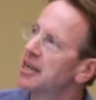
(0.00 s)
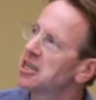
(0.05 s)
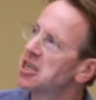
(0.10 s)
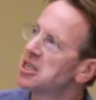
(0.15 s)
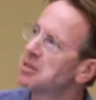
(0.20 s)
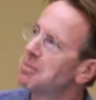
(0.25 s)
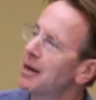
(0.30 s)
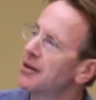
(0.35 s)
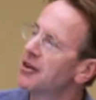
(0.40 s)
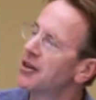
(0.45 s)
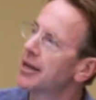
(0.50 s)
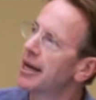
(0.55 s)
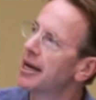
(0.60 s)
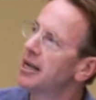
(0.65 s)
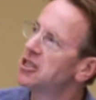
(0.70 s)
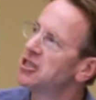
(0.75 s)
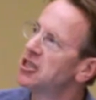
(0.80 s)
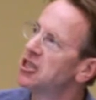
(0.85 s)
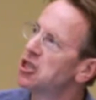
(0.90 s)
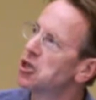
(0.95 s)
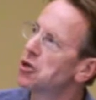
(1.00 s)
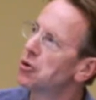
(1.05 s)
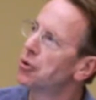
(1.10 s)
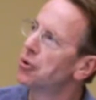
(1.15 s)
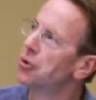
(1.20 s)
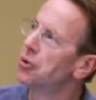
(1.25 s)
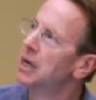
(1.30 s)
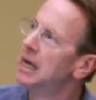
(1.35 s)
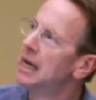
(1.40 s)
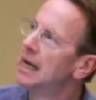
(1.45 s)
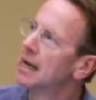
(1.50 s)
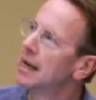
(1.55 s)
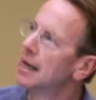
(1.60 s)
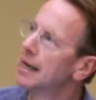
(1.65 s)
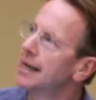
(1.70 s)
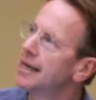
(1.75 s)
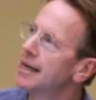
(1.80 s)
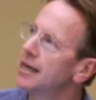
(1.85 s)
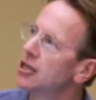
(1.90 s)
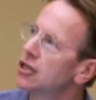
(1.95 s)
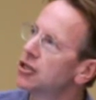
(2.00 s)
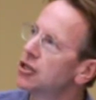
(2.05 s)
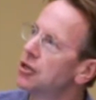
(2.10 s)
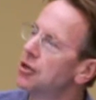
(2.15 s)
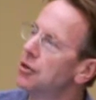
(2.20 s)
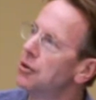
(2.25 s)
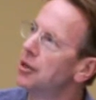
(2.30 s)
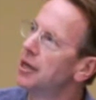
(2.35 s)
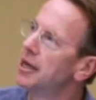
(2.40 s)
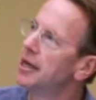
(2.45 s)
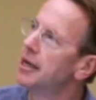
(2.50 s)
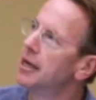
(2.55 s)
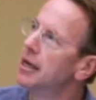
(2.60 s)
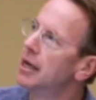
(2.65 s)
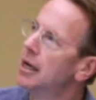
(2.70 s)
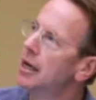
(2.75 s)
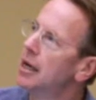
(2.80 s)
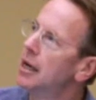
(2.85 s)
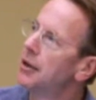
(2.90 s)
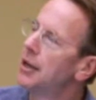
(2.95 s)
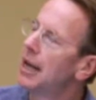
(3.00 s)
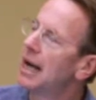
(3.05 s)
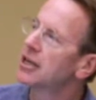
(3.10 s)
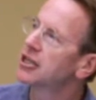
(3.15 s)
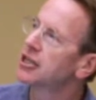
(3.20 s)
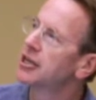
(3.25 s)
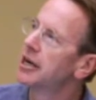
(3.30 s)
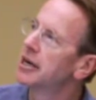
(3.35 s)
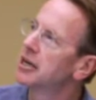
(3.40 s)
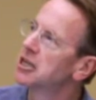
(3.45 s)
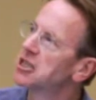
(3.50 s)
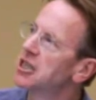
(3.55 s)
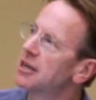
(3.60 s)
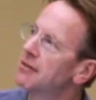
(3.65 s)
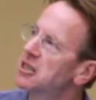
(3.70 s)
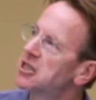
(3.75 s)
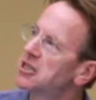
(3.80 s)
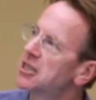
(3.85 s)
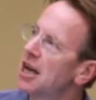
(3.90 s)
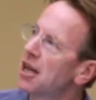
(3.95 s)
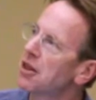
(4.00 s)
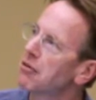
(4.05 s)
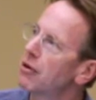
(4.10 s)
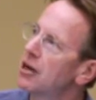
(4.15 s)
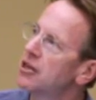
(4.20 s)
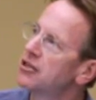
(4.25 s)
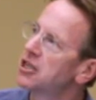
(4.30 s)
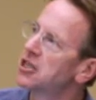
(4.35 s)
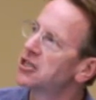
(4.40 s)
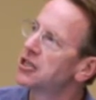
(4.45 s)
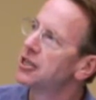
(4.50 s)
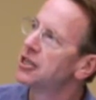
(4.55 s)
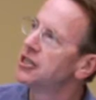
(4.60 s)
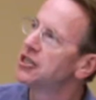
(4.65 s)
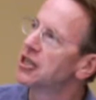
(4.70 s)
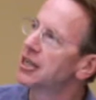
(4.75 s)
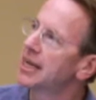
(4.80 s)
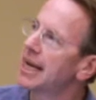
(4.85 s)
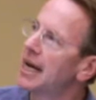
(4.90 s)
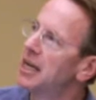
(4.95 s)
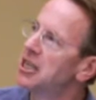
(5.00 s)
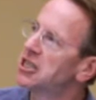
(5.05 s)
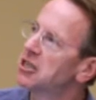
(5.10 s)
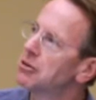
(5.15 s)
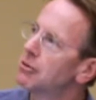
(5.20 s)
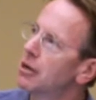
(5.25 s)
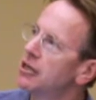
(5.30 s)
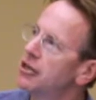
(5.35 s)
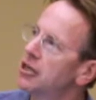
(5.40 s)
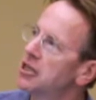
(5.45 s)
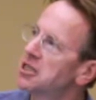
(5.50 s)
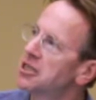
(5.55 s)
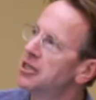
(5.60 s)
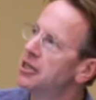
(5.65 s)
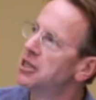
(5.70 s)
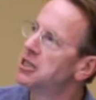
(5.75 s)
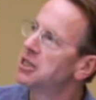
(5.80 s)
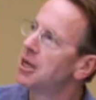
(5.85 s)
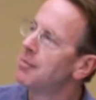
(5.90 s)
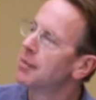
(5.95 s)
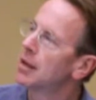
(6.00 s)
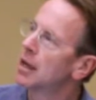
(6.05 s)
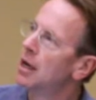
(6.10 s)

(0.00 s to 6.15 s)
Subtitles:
suspected cases through linkage to the National Health Service death registers, the cancer registers,